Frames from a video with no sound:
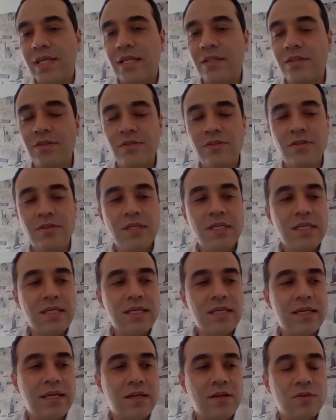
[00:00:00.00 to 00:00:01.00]
need to
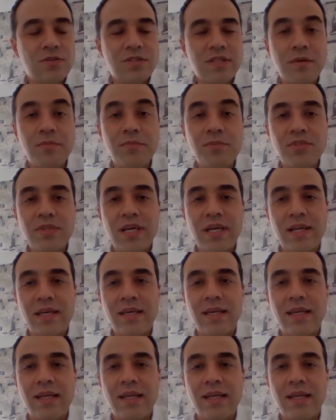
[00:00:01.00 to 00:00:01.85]
see that there